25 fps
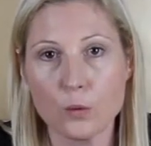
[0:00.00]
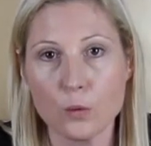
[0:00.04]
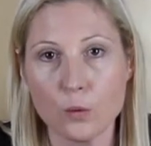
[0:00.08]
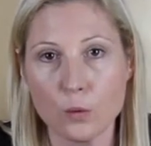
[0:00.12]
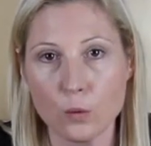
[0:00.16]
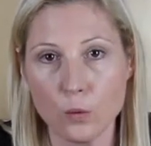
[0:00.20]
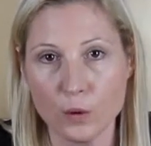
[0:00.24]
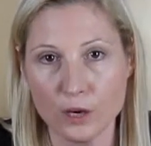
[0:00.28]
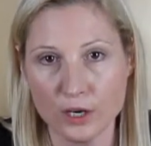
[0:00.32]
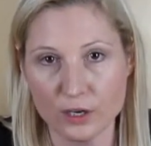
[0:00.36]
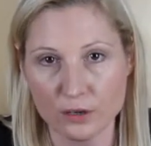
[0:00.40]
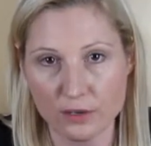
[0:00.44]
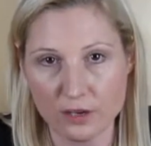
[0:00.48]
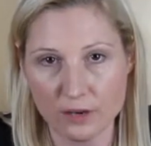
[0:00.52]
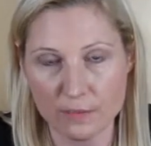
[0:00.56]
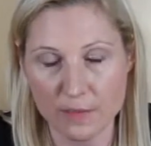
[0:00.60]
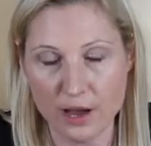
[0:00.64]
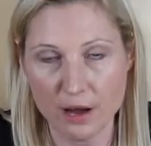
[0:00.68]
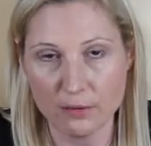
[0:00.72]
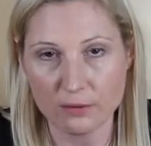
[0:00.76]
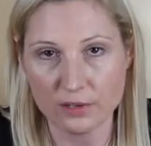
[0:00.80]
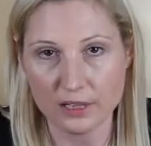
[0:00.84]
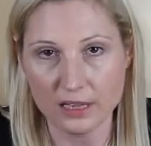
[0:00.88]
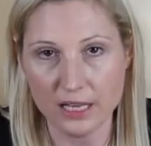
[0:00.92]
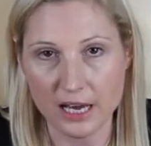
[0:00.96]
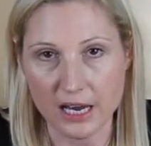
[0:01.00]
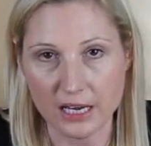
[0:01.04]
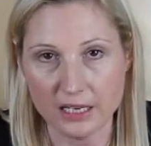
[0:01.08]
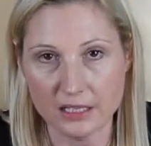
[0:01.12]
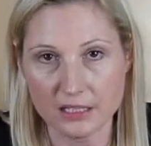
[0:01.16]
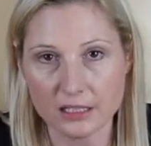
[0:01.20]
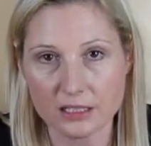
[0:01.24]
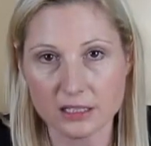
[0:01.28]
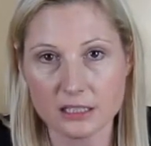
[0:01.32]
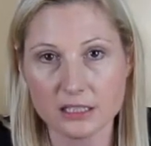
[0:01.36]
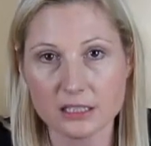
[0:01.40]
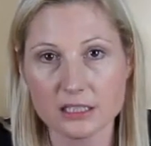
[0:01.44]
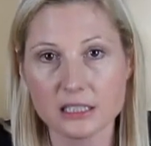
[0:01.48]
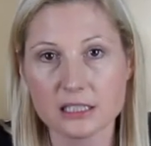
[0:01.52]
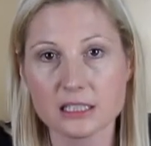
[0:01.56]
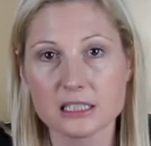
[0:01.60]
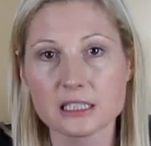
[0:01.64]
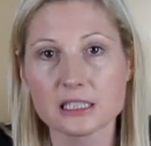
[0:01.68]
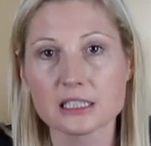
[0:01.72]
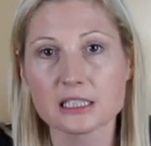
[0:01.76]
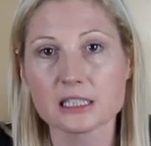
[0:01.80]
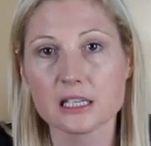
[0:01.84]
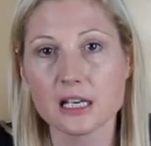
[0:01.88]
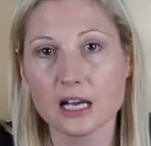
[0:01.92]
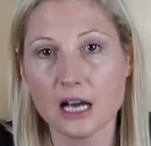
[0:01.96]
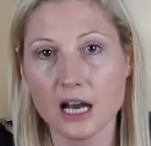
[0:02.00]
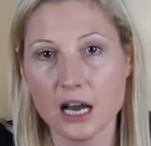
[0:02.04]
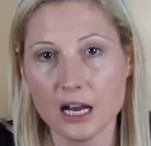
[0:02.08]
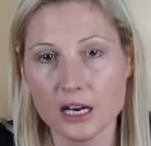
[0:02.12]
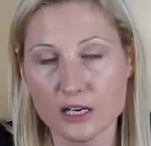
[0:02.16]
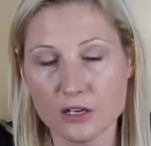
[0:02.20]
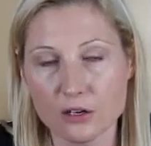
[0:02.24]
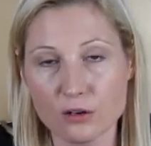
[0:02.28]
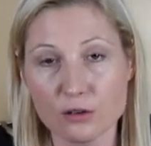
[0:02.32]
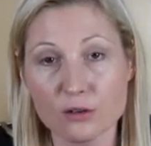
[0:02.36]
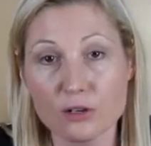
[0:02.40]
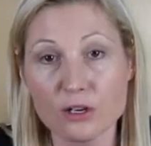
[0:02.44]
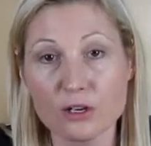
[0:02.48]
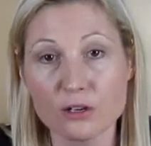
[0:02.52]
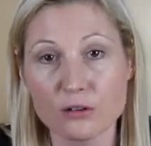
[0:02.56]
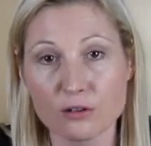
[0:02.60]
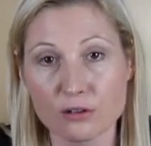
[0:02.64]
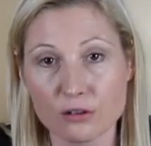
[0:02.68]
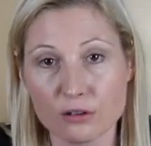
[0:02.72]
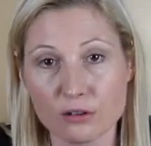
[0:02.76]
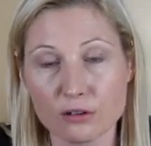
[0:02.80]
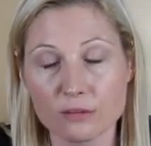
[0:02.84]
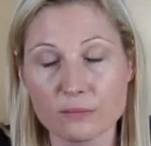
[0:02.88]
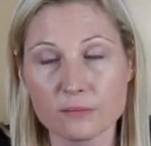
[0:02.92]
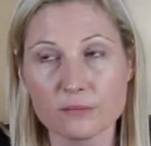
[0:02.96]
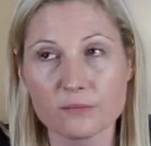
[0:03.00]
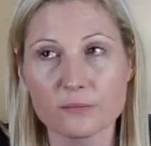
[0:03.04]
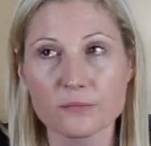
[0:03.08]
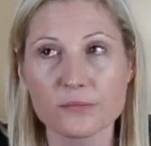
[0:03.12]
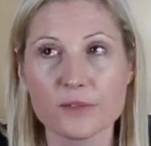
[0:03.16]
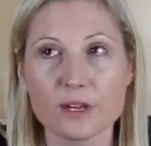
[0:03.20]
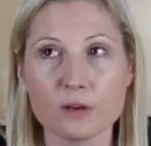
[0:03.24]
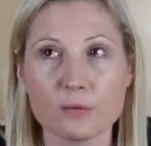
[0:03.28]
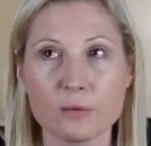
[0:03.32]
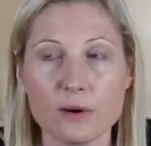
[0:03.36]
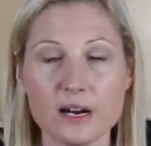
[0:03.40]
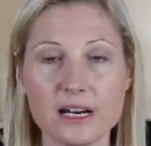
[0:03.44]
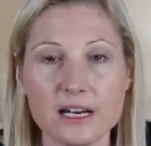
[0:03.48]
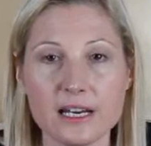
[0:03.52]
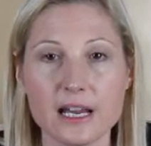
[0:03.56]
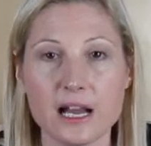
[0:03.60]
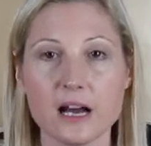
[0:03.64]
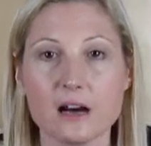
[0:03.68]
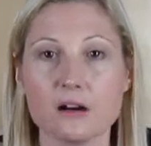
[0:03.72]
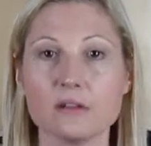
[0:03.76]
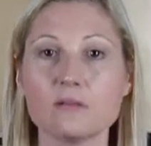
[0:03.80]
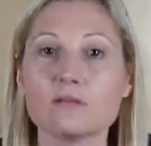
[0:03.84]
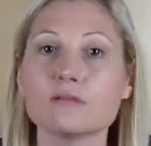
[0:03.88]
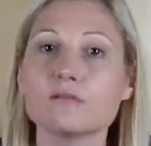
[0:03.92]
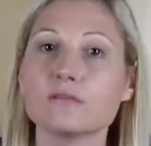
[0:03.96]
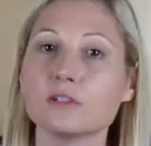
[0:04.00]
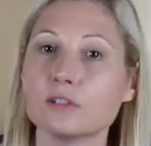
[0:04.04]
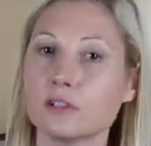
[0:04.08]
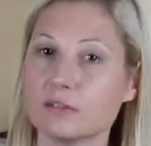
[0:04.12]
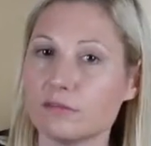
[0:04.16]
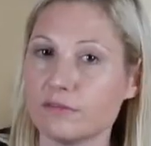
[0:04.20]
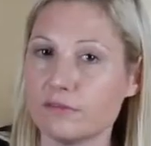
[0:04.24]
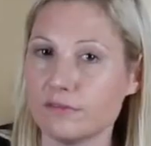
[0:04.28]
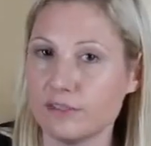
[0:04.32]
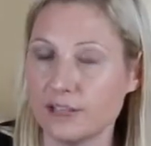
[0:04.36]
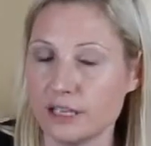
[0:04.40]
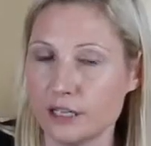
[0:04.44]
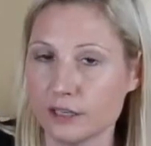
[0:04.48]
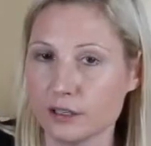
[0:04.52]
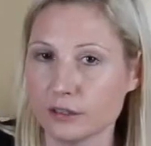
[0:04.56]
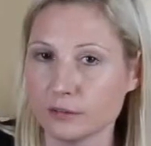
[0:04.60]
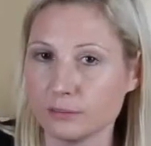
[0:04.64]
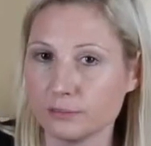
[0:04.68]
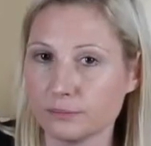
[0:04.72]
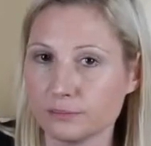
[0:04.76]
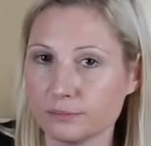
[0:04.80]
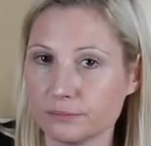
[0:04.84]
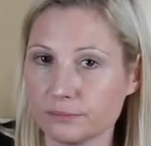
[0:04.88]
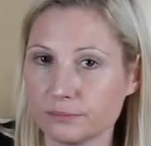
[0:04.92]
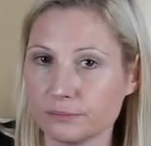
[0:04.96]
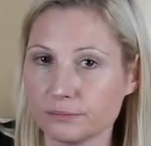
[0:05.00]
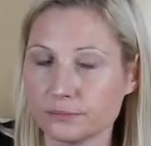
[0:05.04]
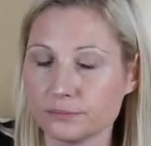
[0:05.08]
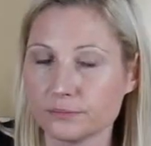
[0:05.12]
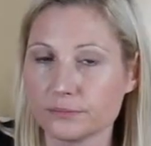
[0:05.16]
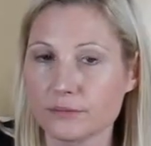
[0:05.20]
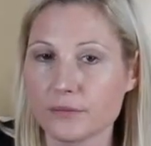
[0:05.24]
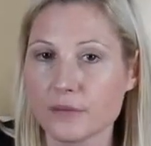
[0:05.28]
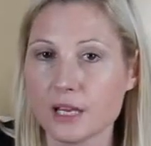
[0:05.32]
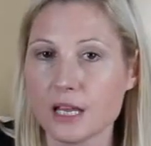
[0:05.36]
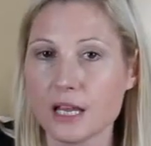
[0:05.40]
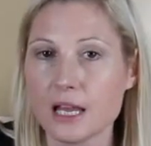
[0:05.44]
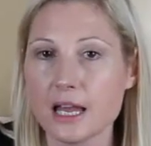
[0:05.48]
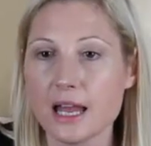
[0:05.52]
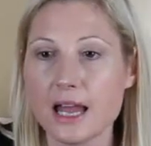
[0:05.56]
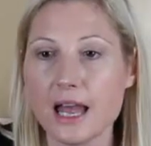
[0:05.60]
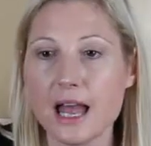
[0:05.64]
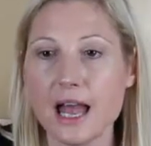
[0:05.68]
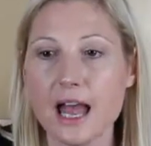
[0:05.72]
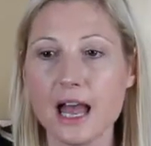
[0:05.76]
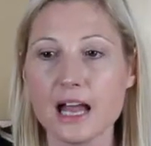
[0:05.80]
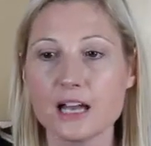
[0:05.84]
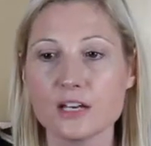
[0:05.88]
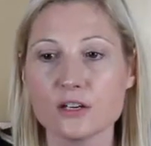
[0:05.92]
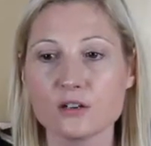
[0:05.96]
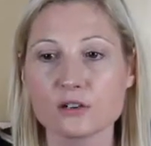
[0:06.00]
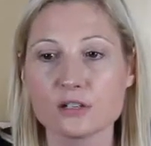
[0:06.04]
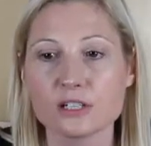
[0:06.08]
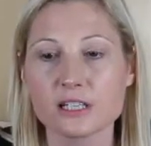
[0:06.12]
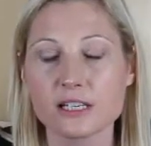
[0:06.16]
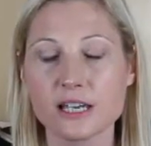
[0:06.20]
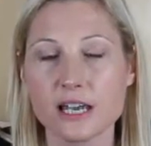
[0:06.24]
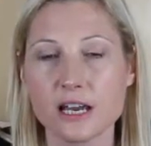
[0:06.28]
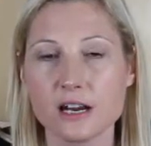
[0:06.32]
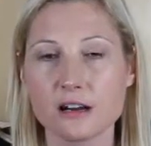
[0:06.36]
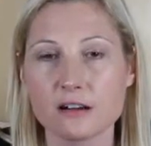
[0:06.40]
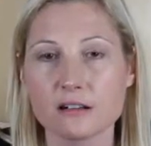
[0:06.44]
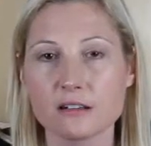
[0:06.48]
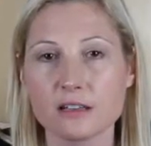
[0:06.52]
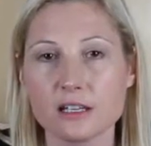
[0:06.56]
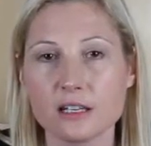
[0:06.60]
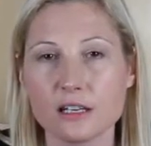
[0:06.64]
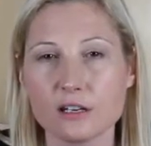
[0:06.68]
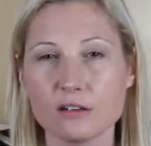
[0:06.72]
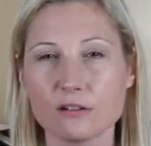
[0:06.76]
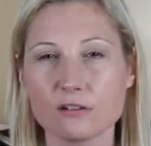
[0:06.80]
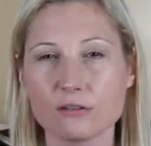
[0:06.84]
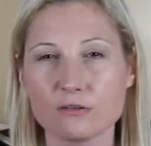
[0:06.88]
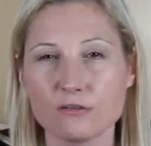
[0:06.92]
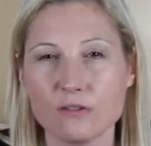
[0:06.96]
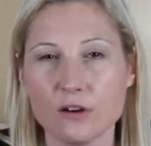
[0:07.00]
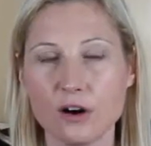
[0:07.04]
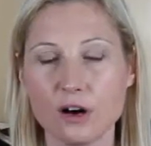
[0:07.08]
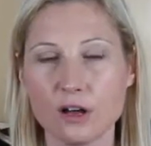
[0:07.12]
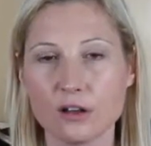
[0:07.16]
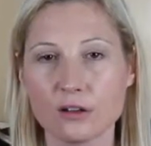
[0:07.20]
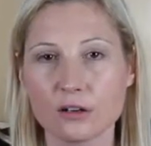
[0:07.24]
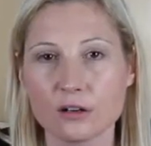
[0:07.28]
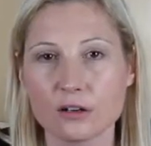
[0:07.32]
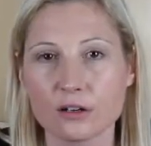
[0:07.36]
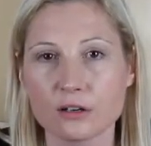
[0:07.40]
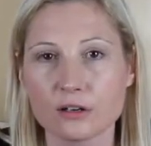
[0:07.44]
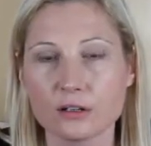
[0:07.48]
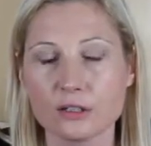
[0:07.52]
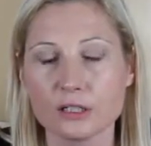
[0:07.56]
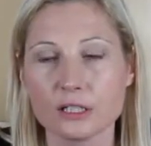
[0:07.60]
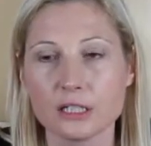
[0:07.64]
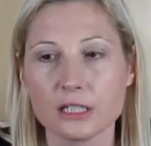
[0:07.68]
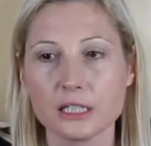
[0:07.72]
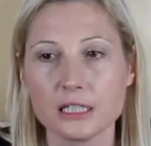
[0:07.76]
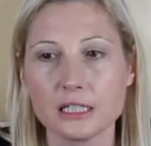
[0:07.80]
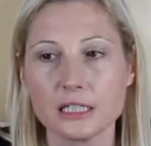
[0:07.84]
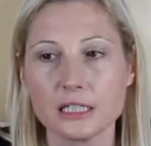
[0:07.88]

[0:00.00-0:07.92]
when you come out with that. Because I know that you're right now full of fear and you're scared that your father